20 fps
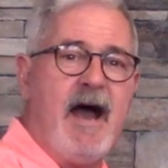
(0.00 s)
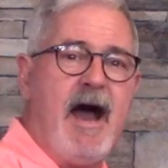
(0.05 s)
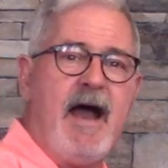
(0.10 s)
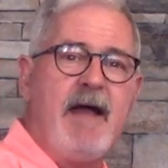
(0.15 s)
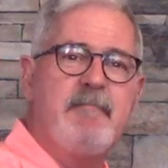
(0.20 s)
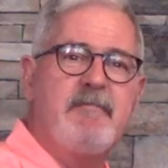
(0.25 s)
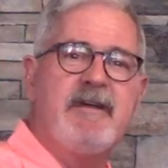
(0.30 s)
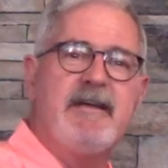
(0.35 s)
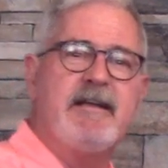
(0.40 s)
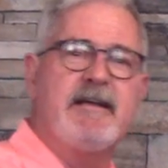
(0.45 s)

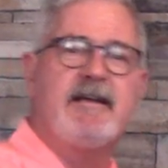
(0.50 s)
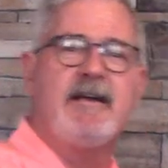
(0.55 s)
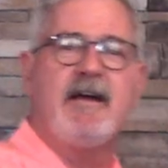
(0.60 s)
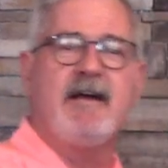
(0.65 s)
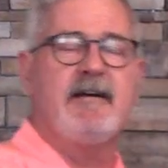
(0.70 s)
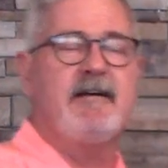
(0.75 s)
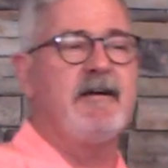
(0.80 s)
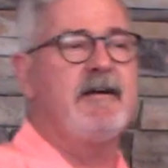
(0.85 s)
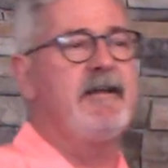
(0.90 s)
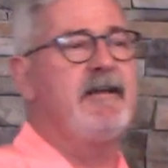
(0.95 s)
I'm going to
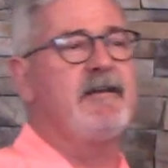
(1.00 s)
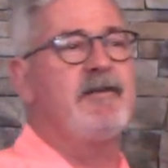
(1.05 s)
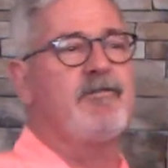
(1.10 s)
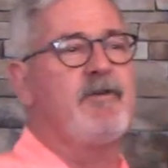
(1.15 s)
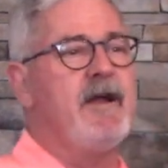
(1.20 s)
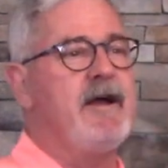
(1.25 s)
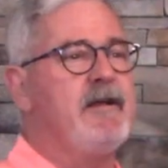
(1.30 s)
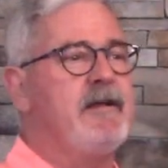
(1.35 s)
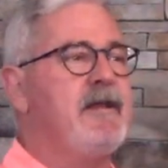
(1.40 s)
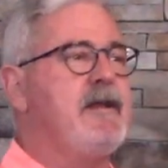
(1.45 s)
carry it
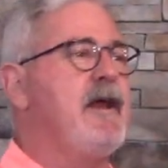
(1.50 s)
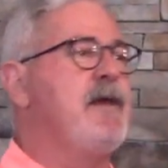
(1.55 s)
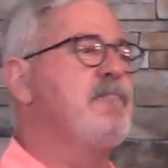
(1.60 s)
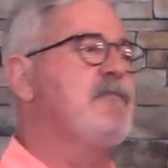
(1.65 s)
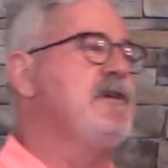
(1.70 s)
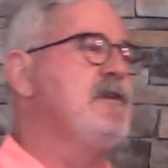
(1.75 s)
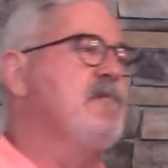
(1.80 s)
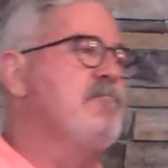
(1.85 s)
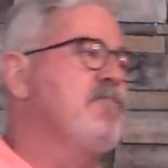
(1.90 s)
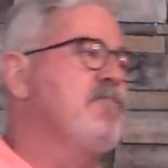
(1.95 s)
around, and I'm going to